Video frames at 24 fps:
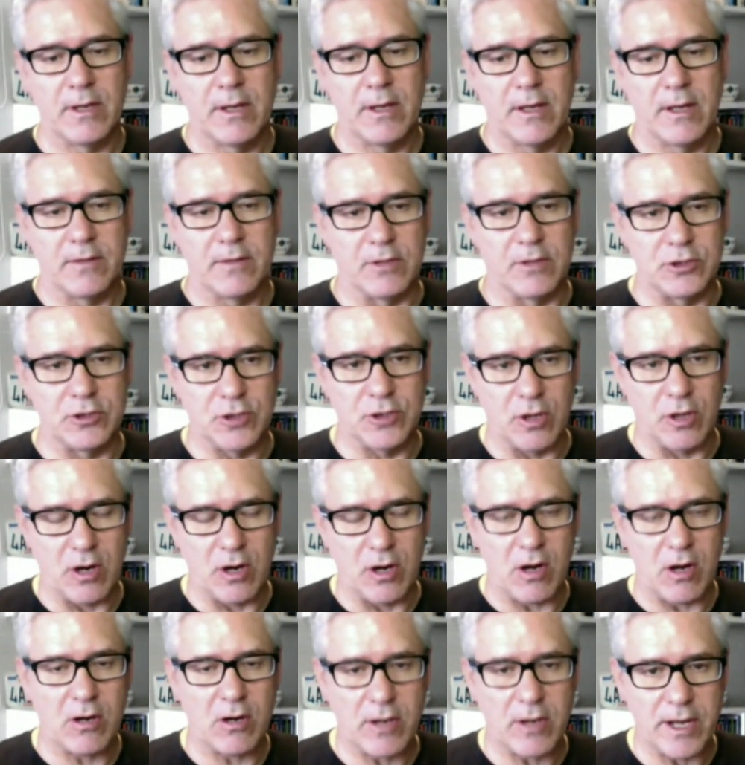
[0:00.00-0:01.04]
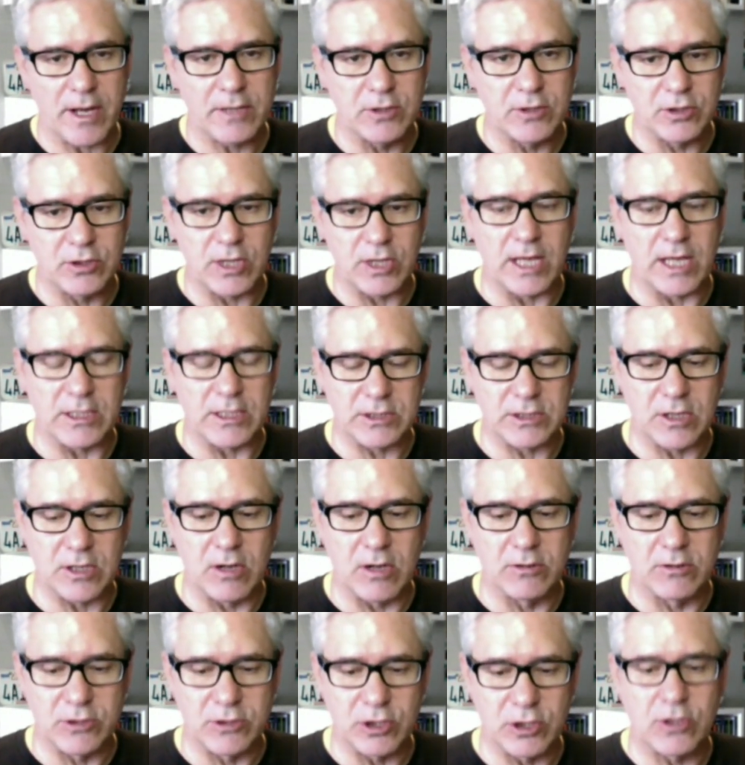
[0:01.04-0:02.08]
that you are going to test
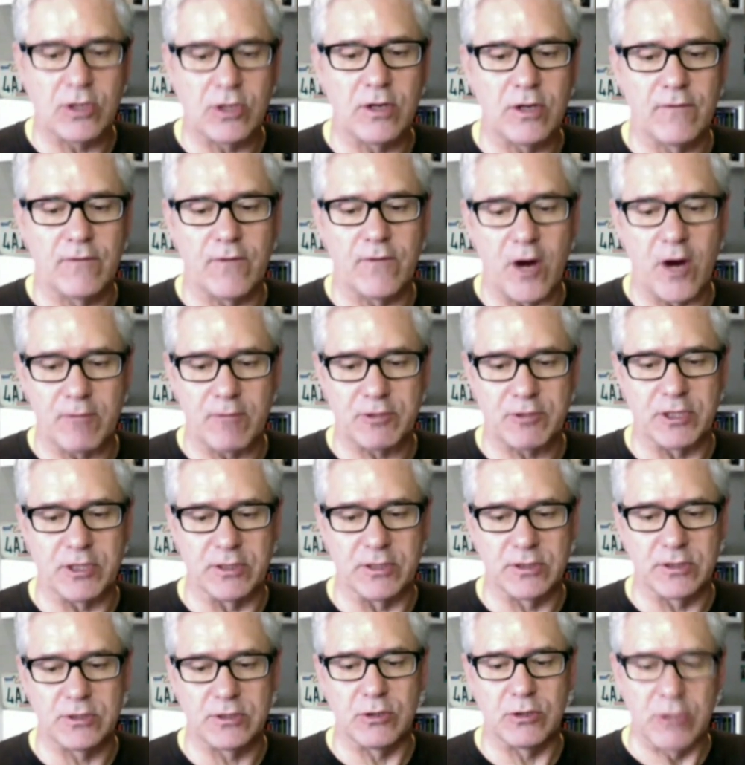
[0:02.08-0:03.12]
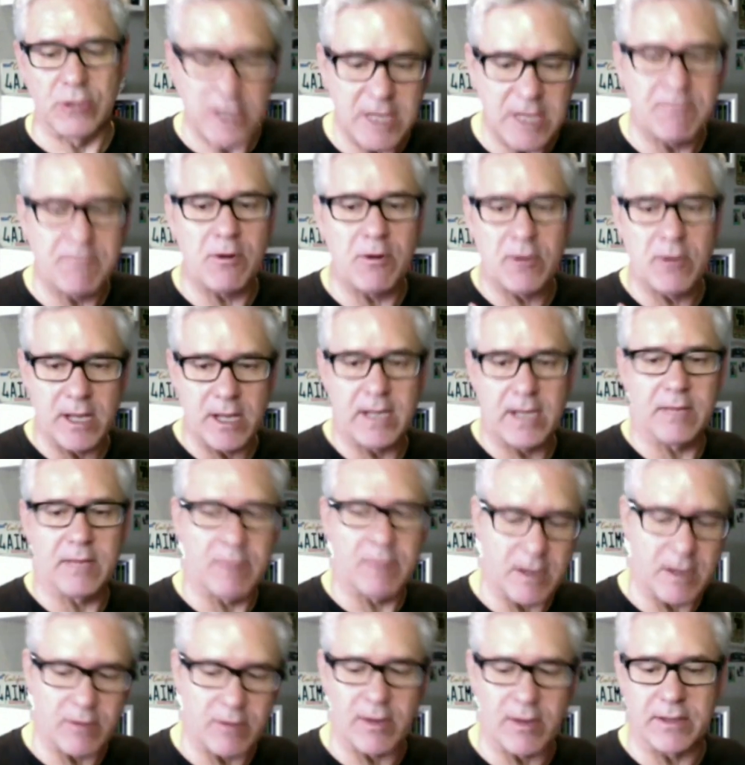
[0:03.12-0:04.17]
alternative options to keep on getting
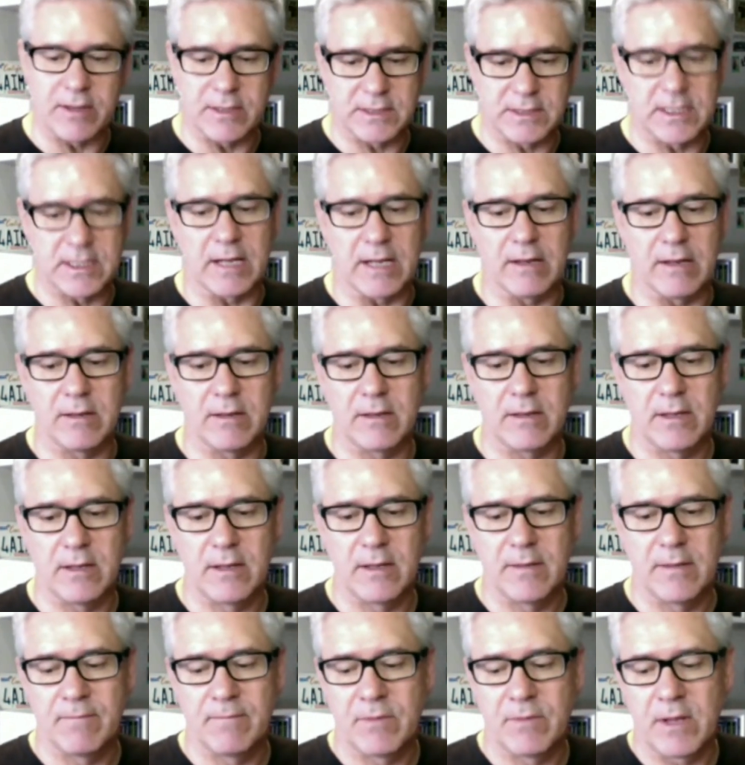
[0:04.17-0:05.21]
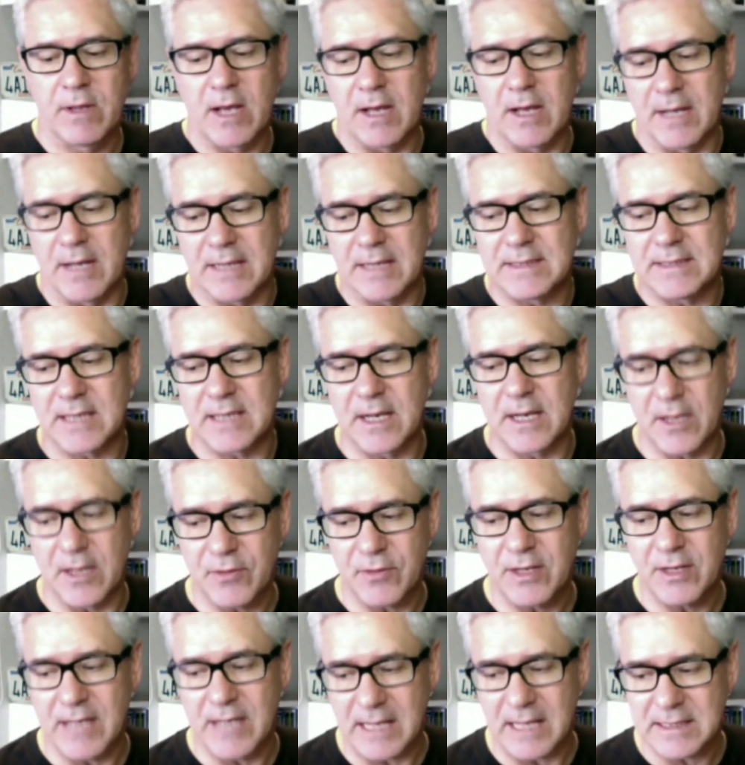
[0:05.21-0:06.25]
better at this thing. And I
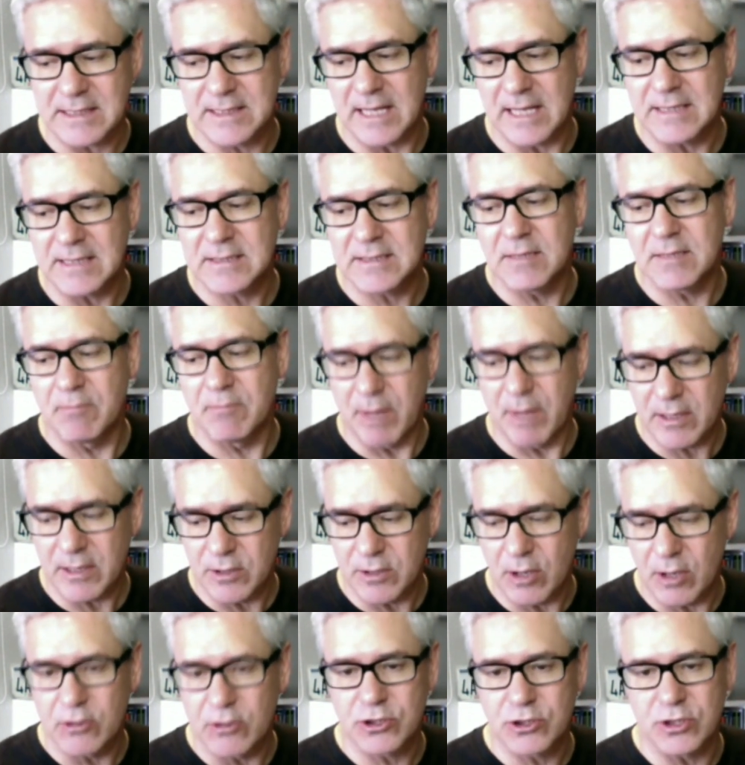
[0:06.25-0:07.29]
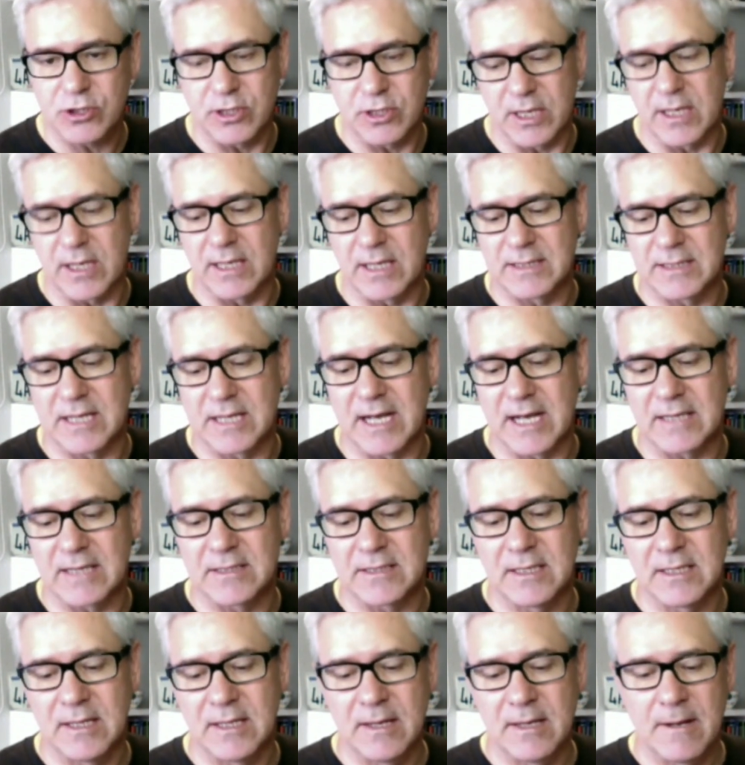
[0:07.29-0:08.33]
think that's the big notion here, is that
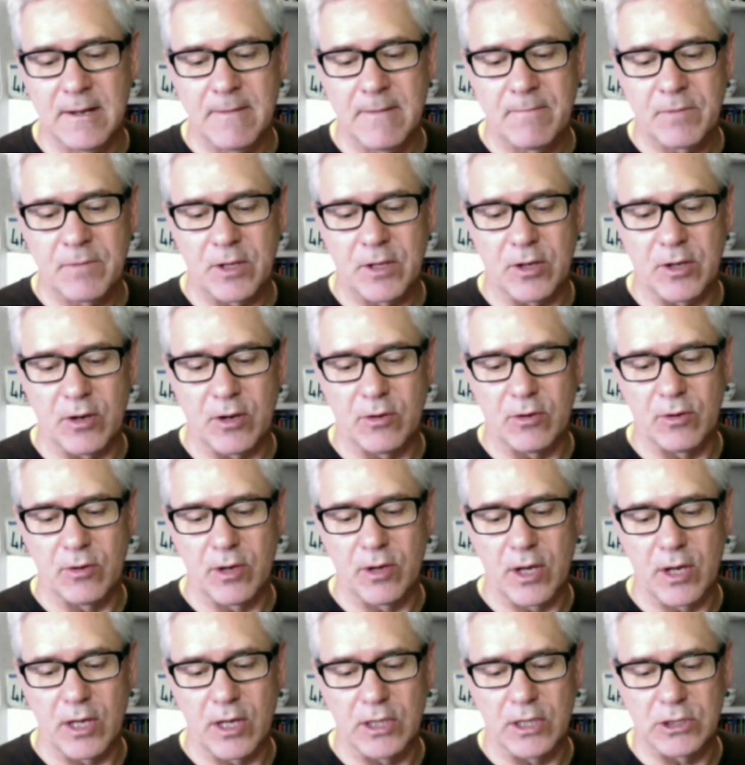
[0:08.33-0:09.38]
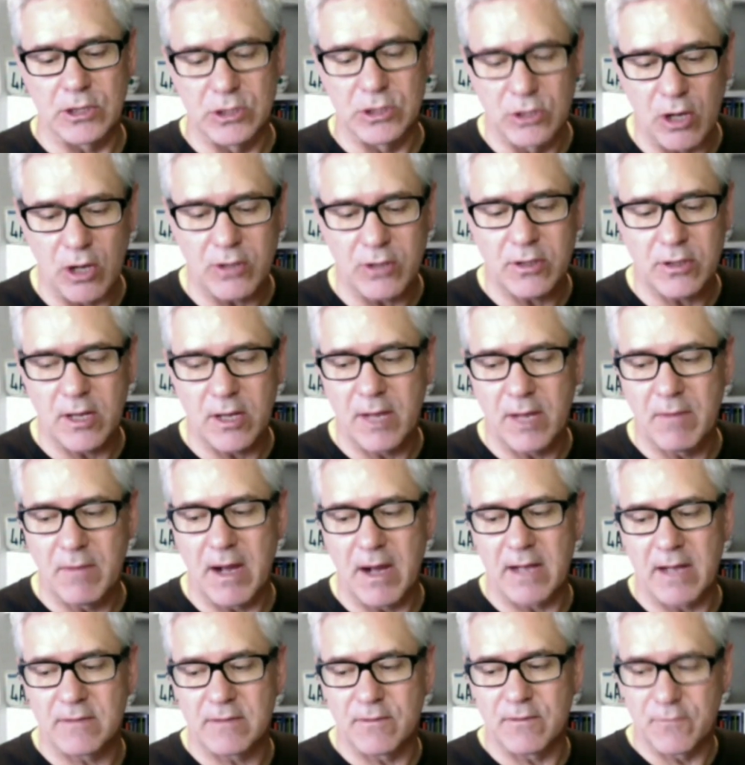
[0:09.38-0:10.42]
it is not
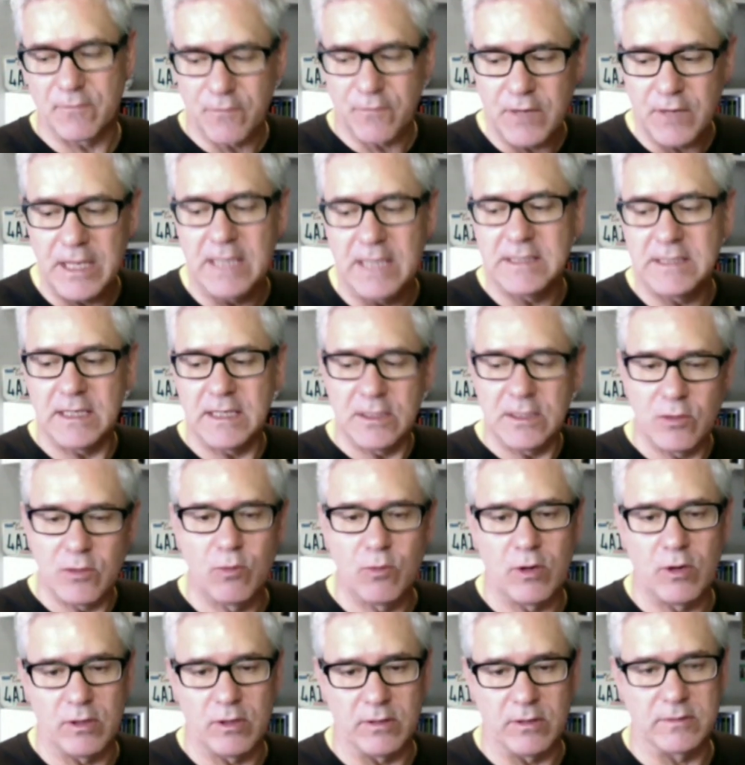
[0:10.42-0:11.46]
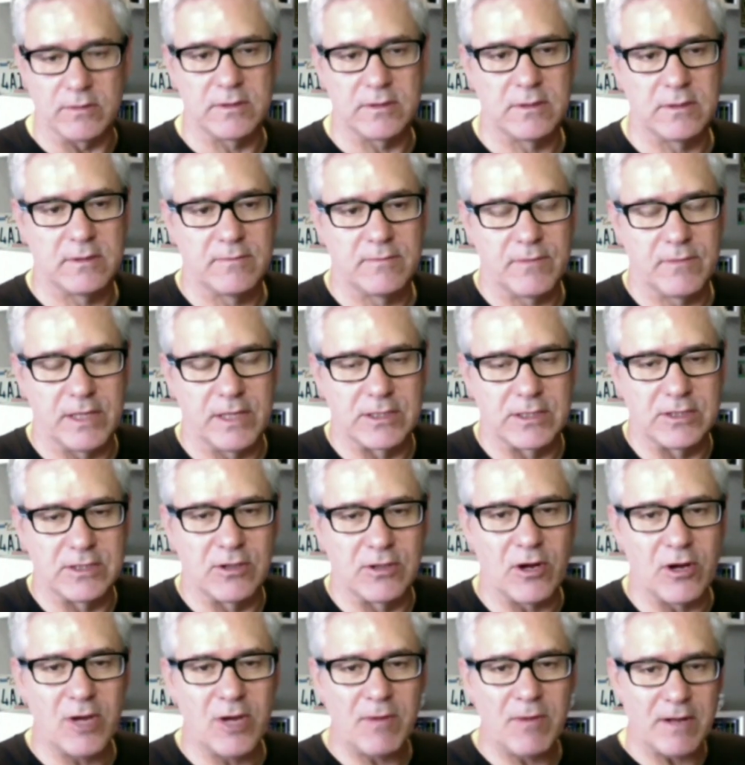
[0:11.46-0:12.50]
about freezing the world. It's
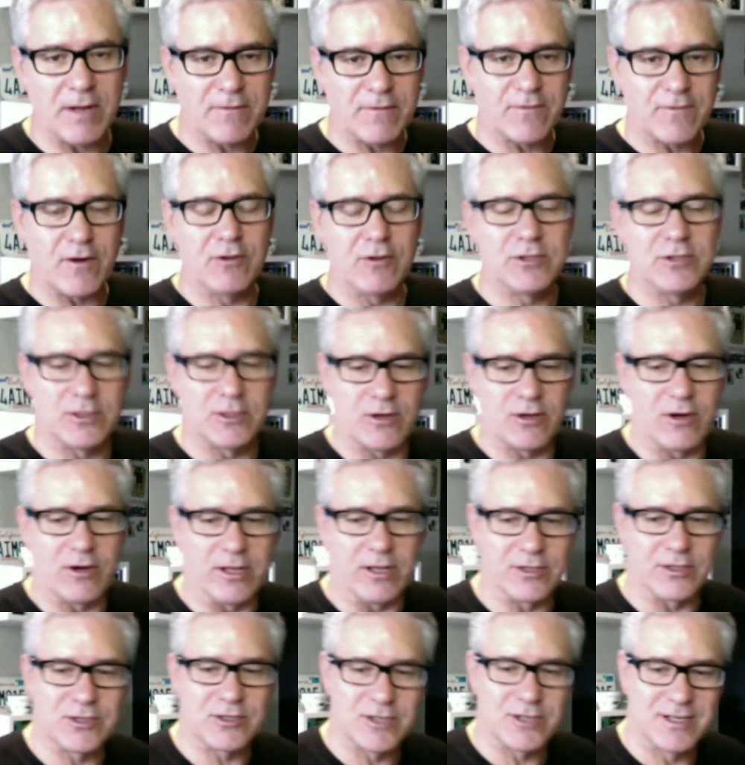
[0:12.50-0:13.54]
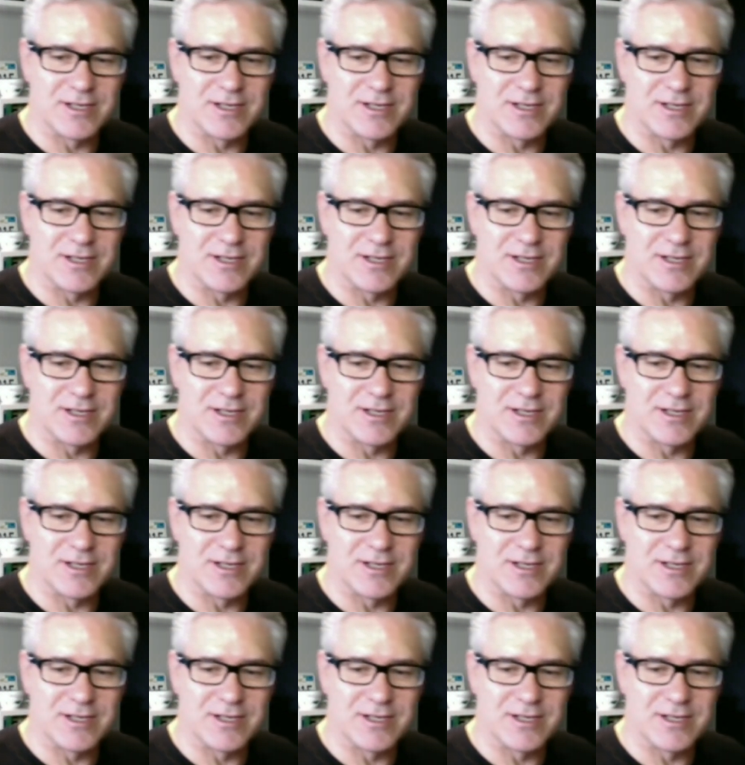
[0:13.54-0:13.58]
not about frozen knowledge.